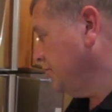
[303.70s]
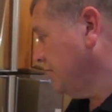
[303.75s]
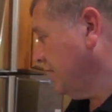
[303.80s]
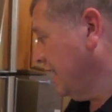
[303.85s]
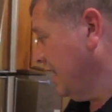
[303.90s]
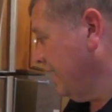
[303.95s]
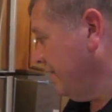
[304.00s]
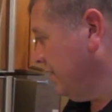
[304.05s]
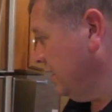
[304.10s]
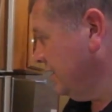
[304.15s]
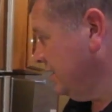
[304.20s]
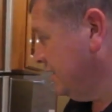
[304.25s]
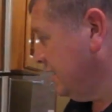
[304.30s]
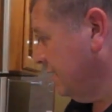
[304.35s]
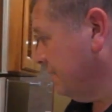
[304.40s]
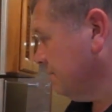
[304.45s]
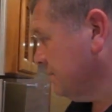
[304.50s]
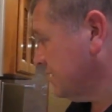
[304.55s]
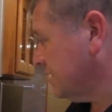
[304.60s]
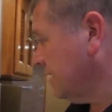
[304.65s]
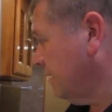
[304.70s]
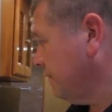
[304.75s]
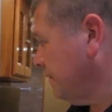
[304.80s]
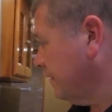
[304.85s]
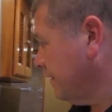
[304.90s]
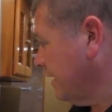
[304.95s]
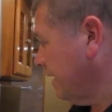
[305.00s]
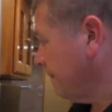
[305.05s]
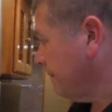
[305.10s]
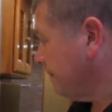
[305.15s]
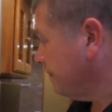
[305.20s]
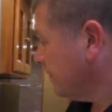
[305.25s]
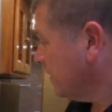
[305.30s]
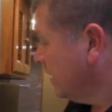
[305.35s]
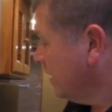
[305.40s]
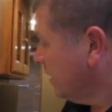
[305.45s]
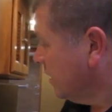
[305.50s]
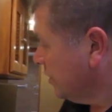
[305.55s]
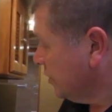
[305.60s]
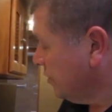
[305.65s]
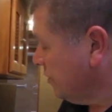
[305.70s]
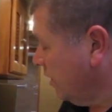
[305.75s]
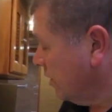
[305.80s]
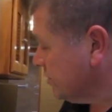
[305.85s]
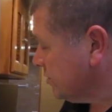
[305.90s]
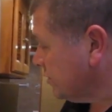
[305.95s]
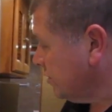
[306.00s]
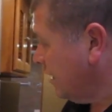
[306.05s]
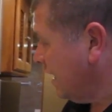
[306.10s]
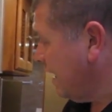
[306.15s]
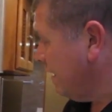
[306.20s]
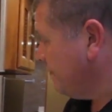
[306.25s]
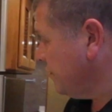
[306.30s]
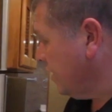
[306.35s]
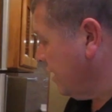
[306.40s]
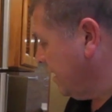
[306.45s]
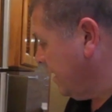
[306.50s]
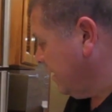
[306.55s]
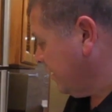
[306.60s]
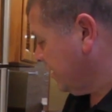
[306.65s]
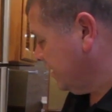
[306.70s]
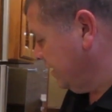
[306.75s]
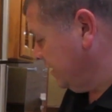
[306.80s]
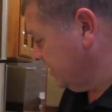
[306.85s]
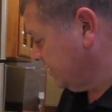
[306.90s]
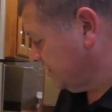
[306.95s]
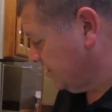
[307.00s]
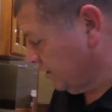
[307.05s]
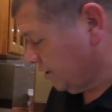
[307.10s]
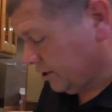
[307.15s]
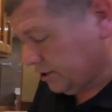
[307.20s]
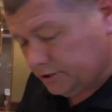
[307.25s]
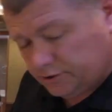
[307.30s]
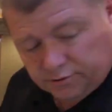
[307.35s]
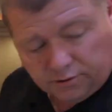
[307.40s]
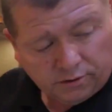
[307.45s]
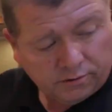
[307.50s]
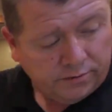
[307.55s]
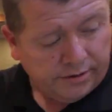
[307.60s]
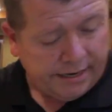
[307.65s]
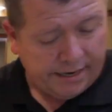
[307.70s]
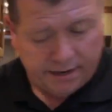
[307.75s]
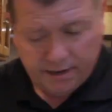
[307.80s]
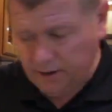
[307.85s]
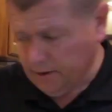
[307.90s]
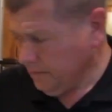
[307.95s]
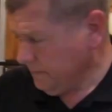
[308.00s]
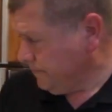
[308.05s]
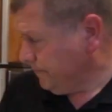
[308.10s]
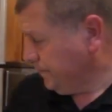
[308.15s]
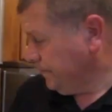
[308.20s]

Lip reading: you can even dim some of them. You also have your air conditioner control here,